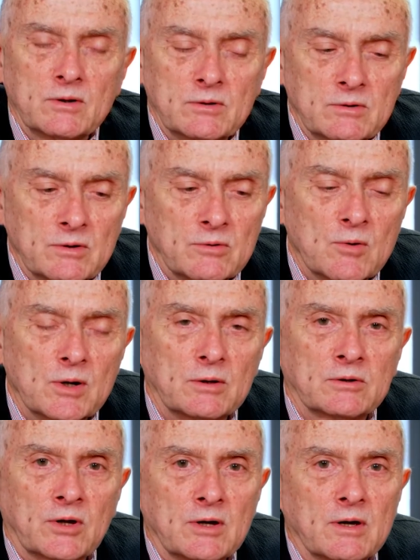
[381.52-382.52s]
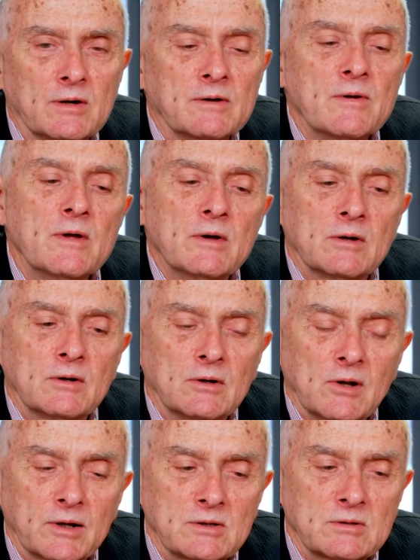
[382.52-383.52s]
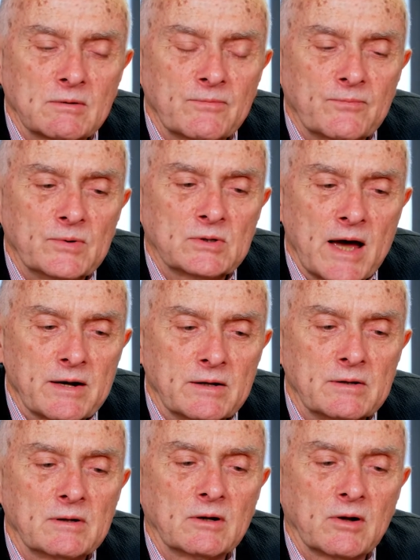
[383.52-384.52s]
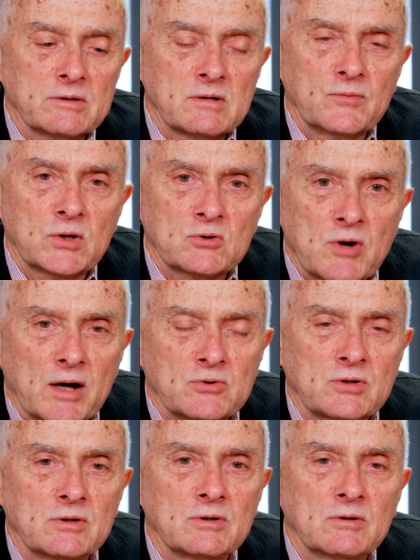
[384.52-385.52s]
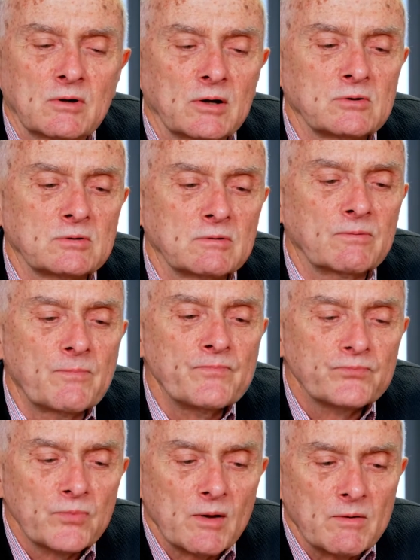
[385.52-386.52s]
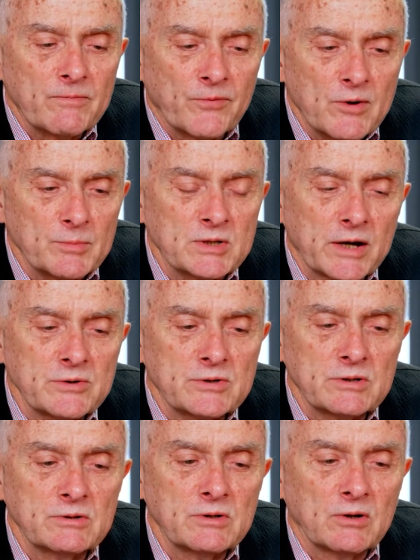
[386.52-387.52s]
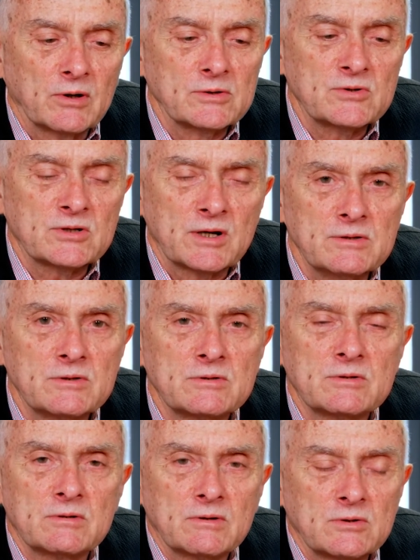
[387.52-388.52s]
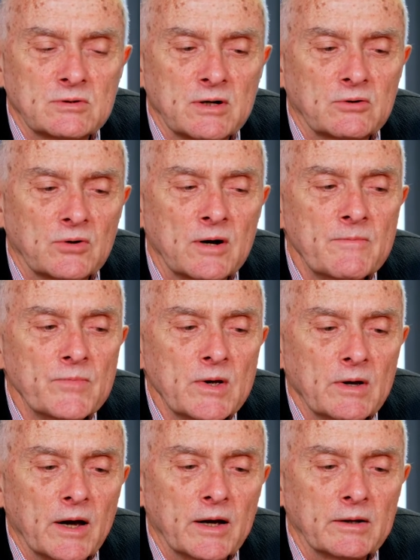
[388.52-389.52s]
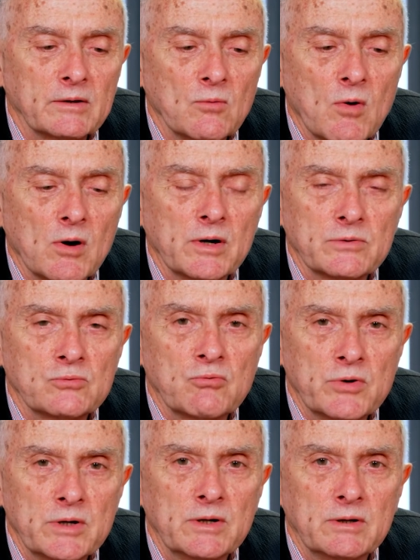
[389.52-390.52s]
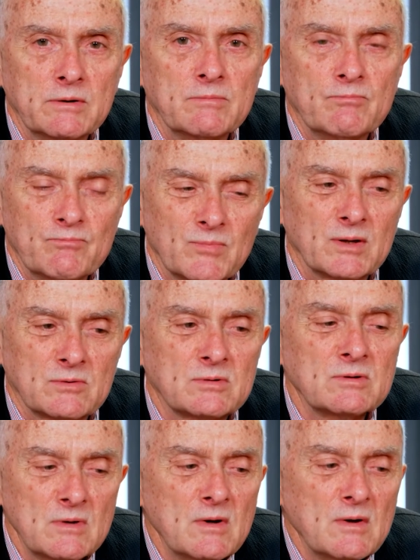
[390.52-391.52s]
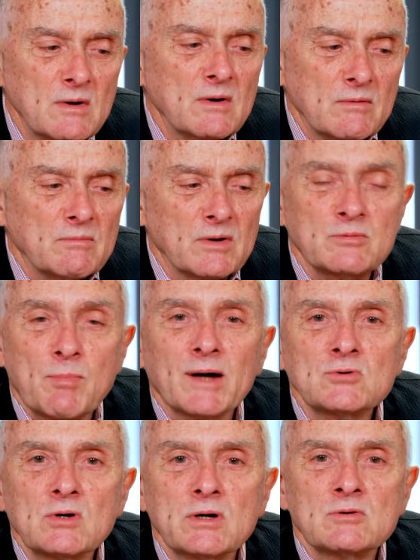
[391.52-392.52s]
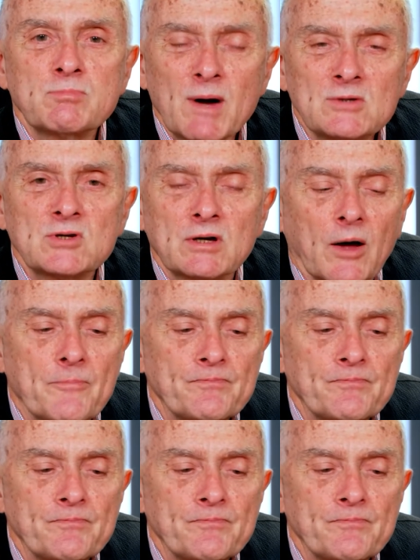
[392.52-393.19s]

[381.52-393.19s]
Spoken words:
New World thinking, lots of tannin, lots of extraction, lots of fermentation, odd skins, etc. And the wine is really, it's muscular.